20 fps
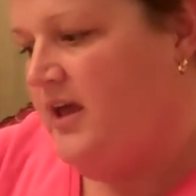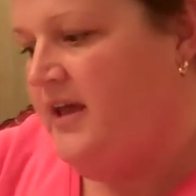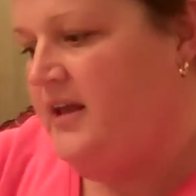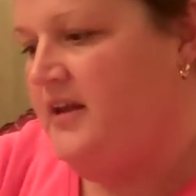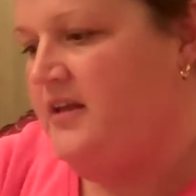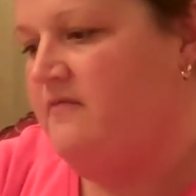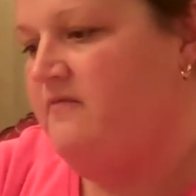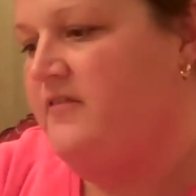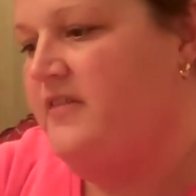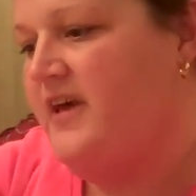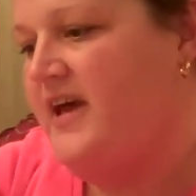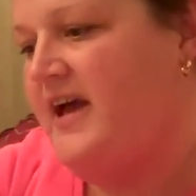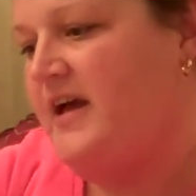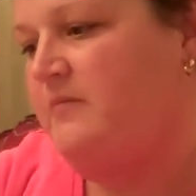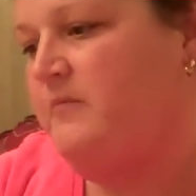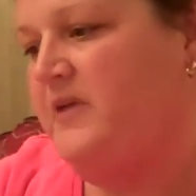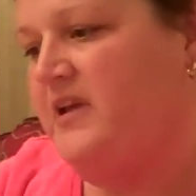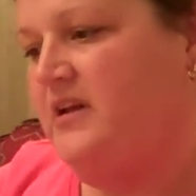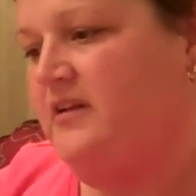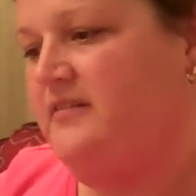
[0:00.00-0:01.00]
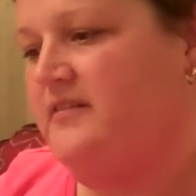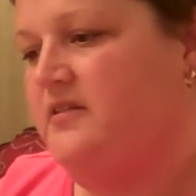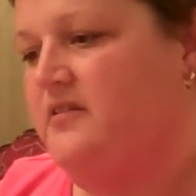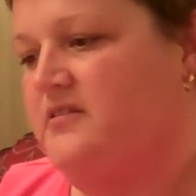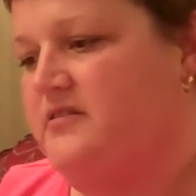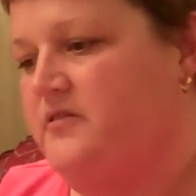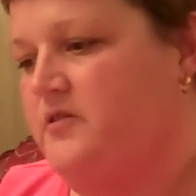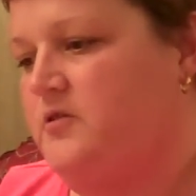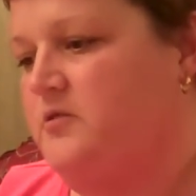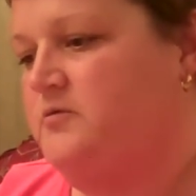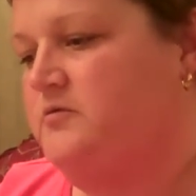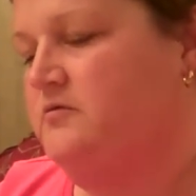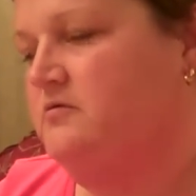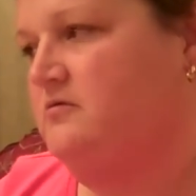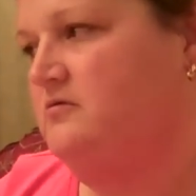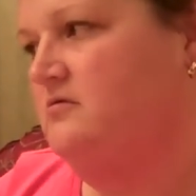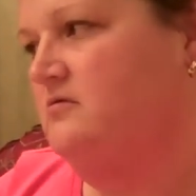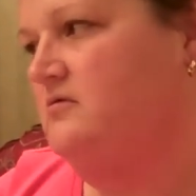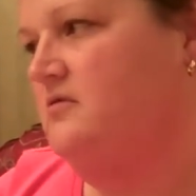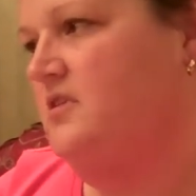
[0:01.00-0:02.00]
and if that made it, so
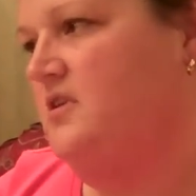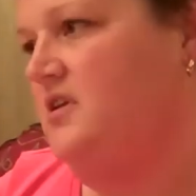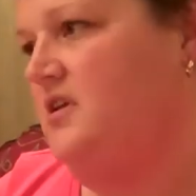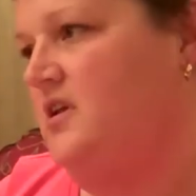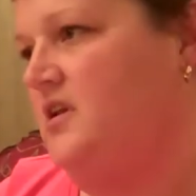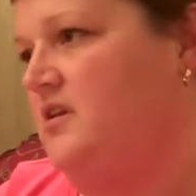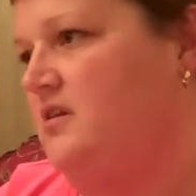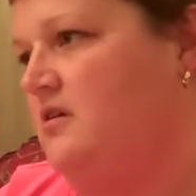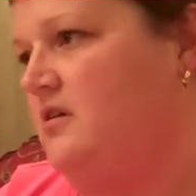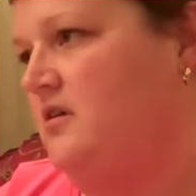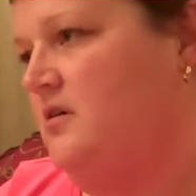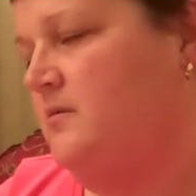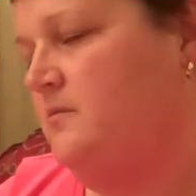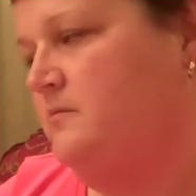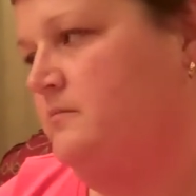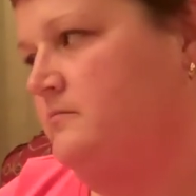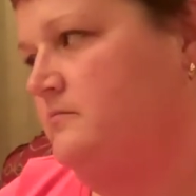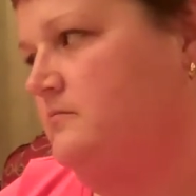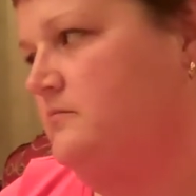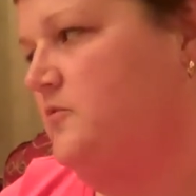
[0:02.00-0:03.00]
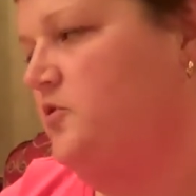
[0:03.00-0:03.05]
in um,